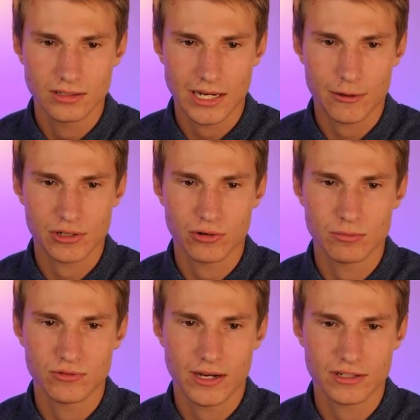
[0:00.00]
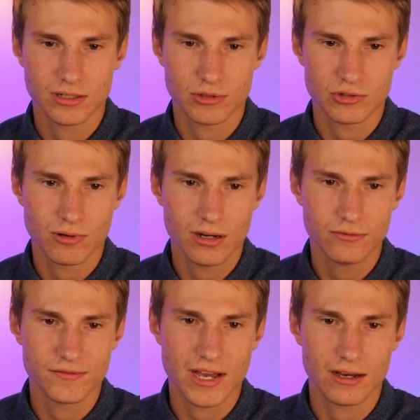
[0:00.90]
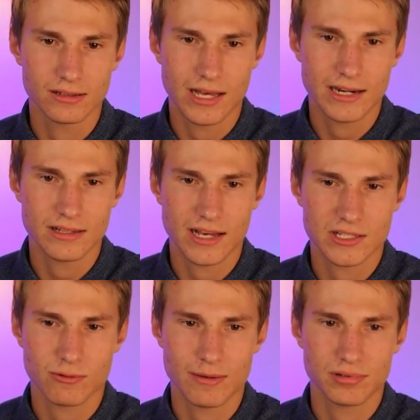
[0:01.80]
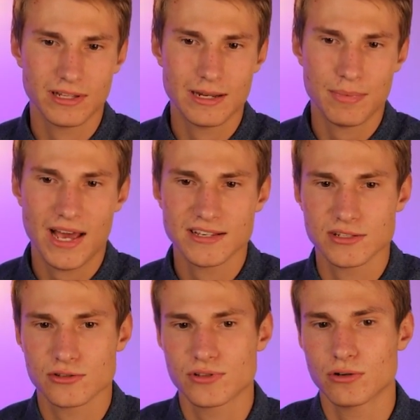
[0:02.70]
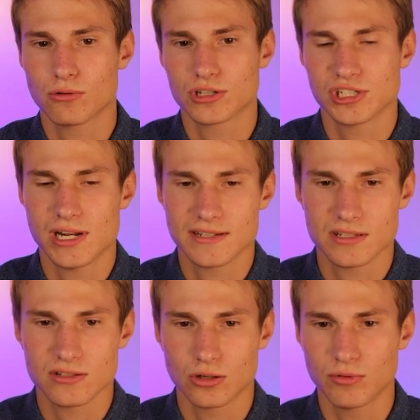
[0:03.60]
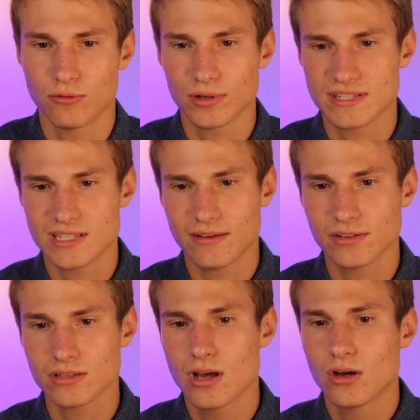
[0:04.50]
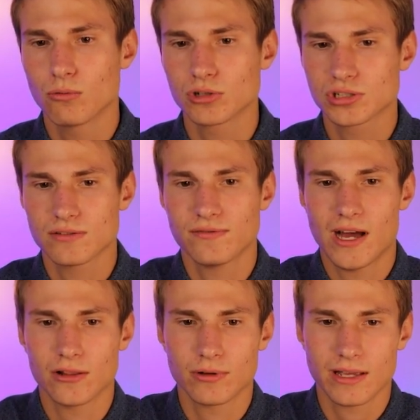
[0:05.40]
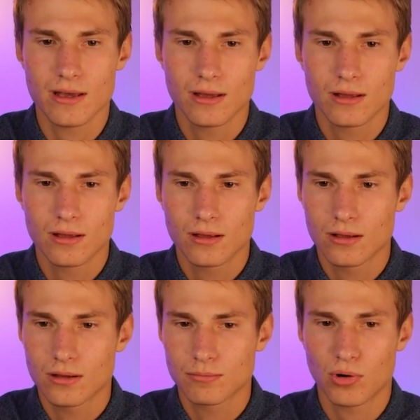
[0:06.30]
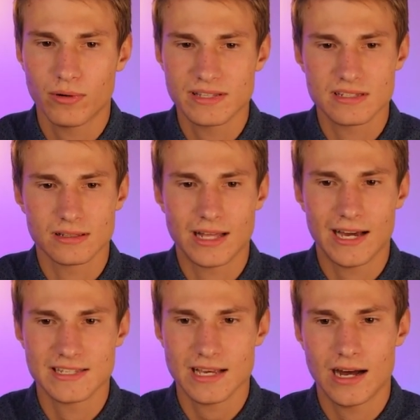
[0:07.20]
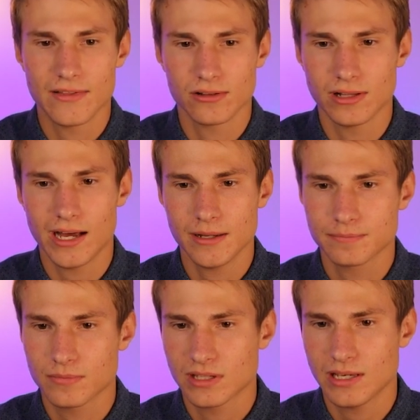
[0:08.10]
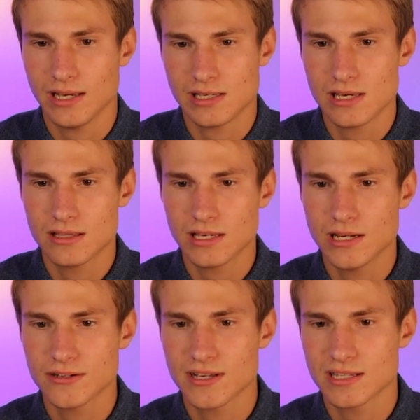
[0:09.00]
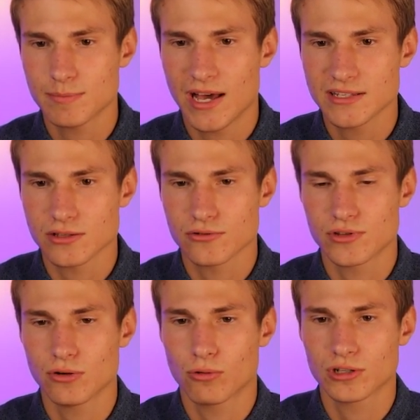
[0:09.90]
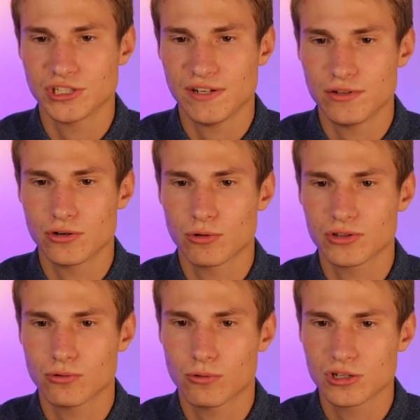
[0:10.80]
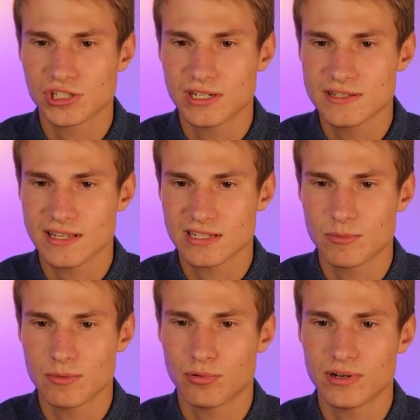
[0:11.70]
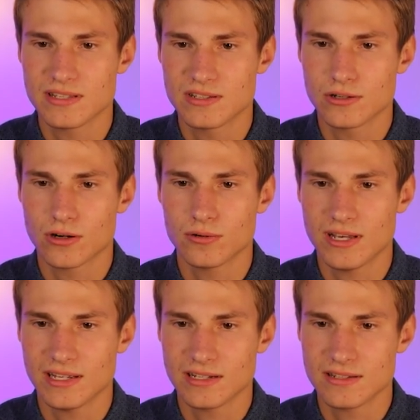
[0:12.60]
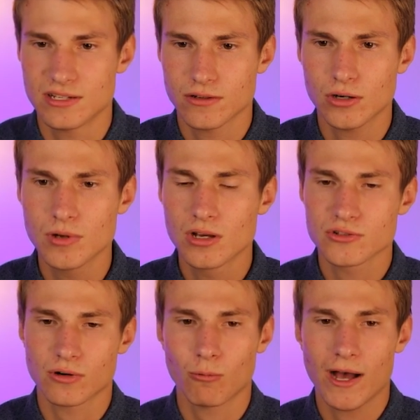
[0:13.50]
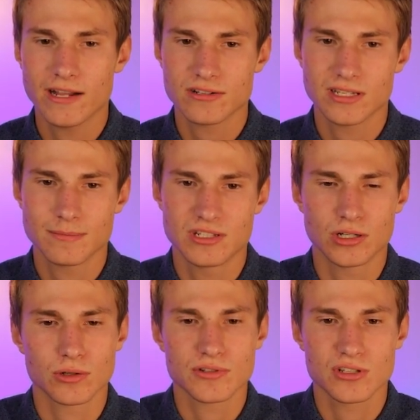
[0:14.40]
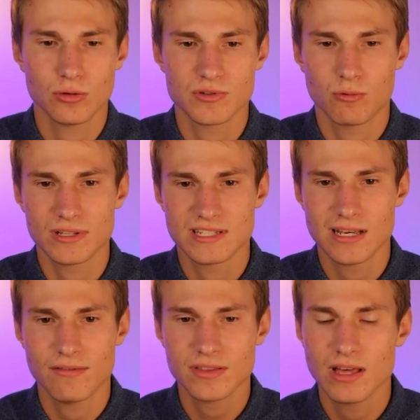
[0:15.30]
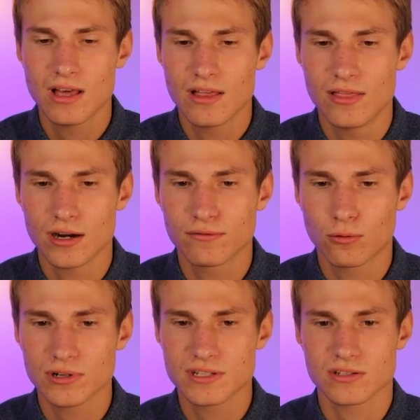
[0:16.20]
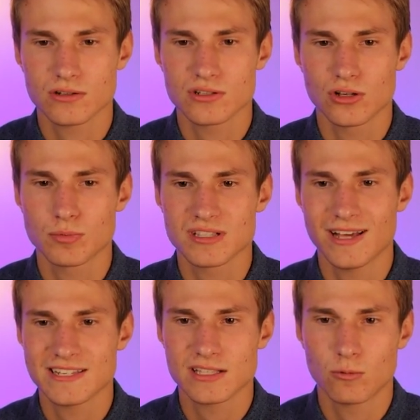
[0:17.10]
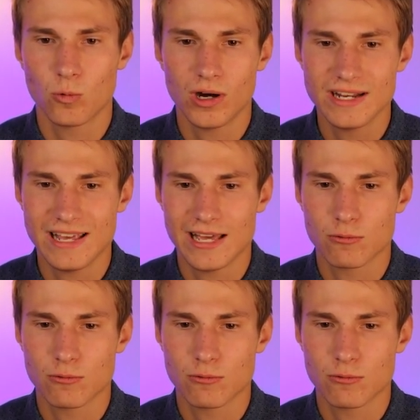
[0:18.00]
Now we can go ahead and move on to number 12. We've got a line in the xy plane, passes through the origin, has a slope of 1/7. Which of the following points lies on the line? Okay, key thing here is that it's passing through the origin. If you don't know what the origin is, that's going to be the point 0 and 0. So our y-intercept 0, slope is 1/7. Therefore, since our slope's less than 1 and